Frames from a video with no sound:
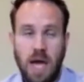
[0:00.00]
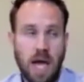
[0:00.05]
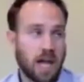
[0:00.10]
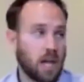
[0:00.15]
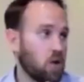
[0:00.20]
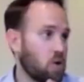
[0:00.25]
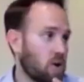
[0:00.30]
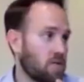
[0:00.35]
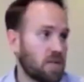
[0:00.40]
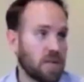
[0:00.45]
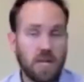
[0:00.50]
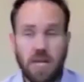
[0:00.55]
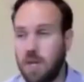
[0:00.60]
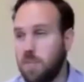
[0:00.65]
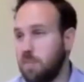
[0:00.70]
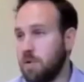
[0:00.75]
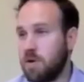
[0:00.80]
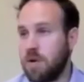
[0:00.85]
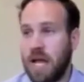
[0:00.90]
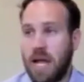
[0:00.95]
you have to
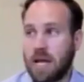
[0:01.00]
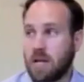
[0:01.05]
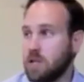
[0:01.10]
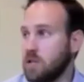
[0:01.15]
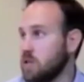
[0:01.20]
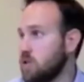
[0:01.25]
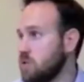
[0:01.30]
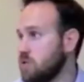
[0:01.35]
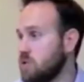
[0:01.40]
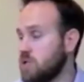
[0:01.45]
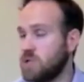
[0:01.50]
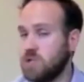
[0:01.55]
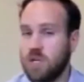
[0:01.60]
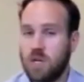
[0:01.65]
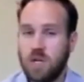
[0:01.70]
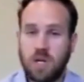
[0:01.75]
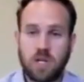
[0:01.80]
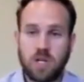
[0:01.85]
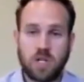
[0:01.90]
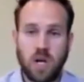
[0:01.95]
keep your neck
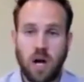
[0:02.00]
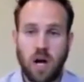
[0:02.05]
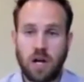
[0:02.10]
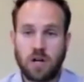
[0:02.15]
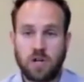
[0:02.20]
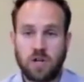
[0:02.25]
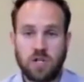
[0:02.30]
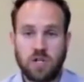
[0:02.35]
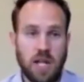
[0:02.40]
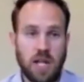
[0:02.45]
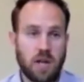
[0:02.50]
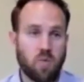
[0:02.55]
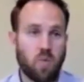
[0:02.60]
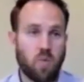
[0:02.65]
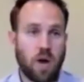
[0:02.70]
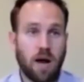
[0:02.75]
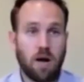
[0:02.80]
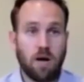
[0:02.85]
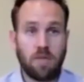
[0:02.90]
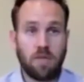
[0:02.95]
loose to understand
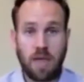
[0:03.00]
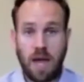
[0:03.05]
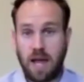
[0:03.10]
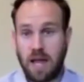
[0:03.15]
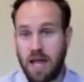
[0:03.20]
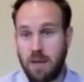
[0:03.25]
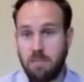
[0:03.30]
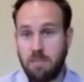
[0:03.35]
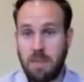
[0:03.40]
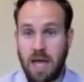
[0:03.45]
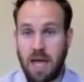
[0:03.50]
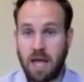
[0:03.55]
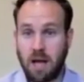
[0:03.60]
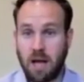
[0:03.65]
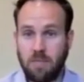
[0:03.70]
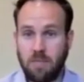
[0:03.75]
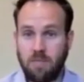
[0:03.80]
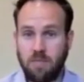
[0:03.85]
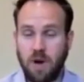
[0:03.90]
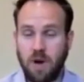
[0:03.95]
where that hit may
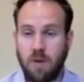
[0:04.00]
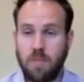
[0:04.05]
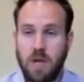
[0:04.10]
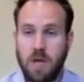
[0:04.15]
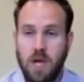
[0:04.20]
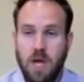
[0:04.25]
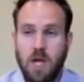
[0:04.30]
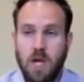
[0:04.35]
come from,